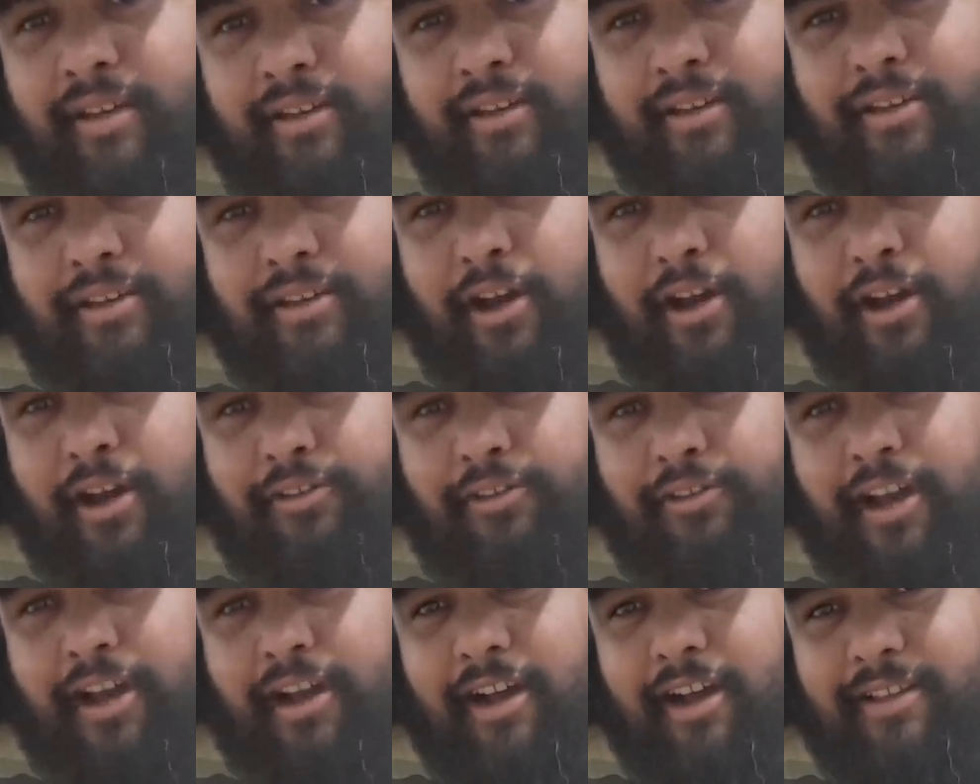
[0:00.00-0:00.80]
No,
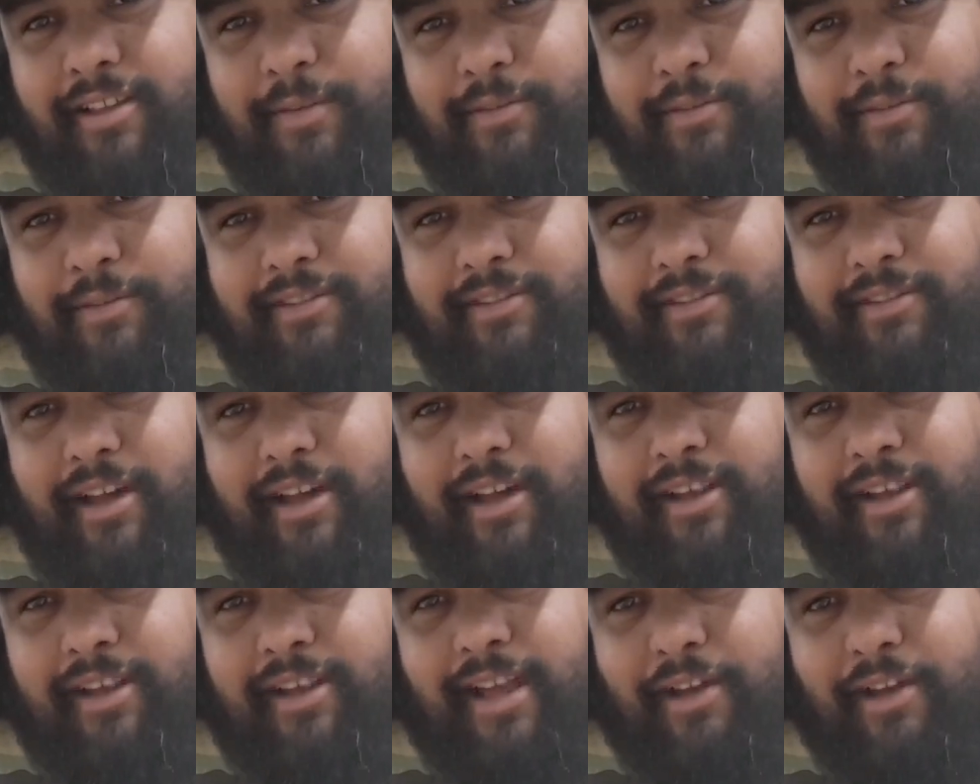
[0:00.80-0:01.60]
Dog Lips is
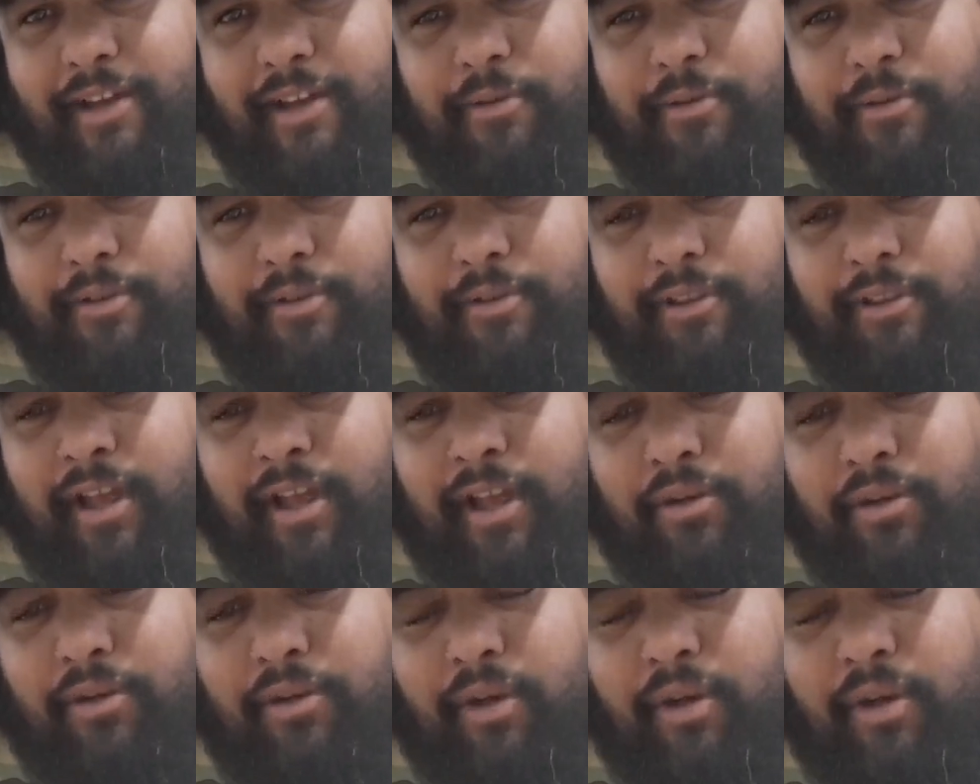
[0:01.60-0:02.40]
not
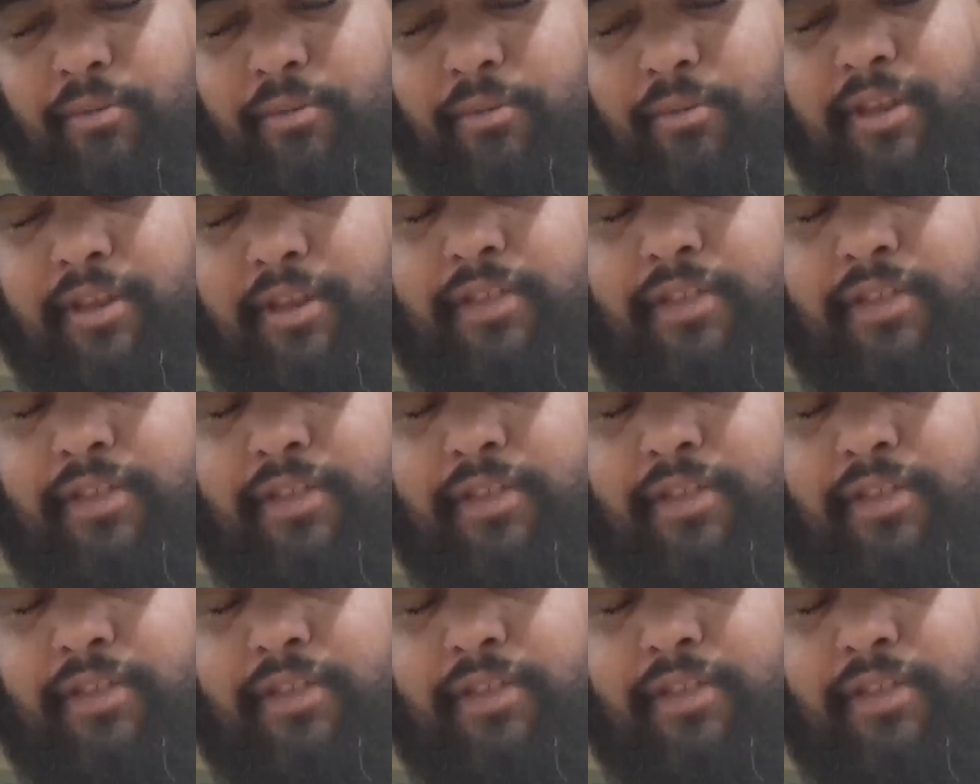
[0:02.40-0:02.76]
allowed around me.